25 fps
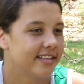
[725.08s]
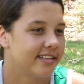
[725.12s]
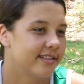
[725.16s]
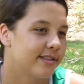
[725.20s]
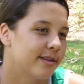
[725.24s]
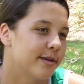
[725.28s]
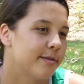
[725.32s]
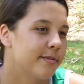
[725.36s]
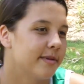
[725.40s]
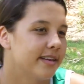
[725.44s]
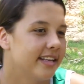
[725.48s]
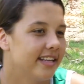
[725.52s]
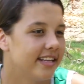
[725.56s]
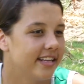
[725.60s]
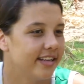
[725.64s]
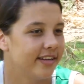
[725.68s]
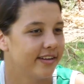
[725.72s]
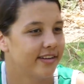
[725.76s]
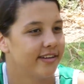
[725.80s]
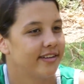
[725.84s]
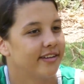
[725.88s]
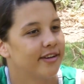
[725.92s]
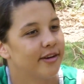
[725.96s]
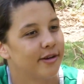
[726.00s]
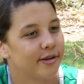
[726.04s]
so many
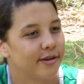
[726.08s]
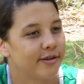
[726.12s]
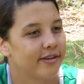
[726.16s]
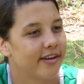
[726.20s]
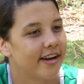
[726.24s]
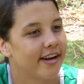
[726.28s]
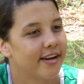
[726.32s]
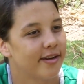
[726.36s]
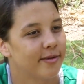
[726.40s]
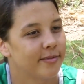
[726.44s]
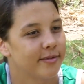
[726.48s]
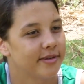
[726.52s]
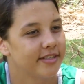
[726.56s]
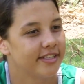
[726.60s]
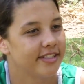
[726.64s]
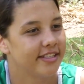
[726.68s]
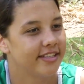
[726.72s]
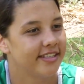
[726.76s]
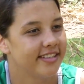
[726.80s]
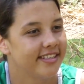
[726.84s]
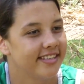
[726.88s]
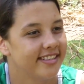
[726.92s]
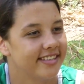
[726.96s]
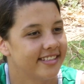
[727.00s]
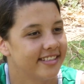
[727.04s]
great
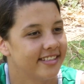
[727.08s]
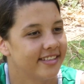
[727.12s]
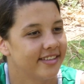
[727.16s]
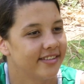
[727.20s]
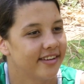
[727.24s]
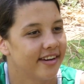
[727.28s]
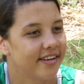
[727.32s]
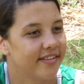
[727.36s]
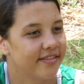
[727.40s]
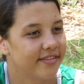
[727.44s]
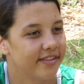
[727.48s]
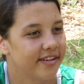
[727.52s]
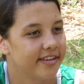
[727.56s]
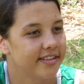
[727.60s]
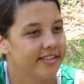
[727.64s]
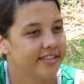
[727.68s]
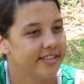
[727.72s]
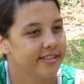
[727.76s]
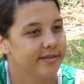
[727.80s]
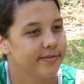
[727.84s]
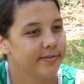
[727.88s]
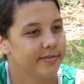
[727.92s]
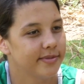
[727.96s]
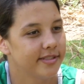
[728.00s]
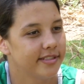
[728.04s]
opportunities and great
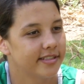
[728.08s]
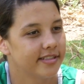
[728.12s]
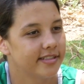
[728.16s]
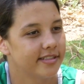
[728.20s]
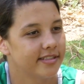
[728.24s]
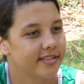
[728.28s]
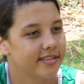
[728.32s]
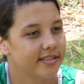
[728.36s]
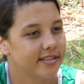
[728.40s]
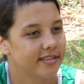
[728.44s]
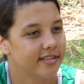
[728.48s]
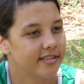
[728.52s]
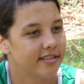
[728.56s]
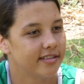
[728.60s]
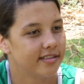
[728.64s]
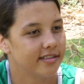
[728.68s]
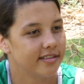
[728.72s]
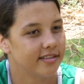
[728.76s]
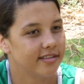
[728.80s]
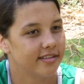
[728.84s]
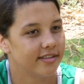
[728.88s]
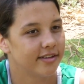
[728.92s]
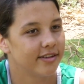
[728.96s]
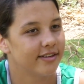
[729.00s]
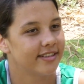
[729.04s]
friendships and
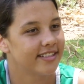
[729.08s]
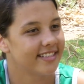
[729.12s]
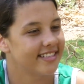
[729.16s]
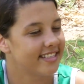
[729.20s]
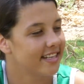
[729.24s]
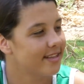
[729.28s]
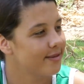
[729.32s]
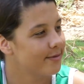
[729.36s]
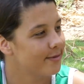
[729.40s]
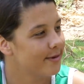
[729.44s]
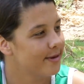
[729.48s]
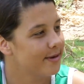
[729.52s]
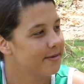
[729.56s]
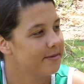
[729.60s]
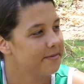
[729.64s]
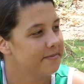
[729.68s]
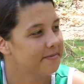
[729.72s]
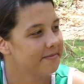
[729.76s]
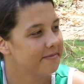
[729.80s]
got to see the world.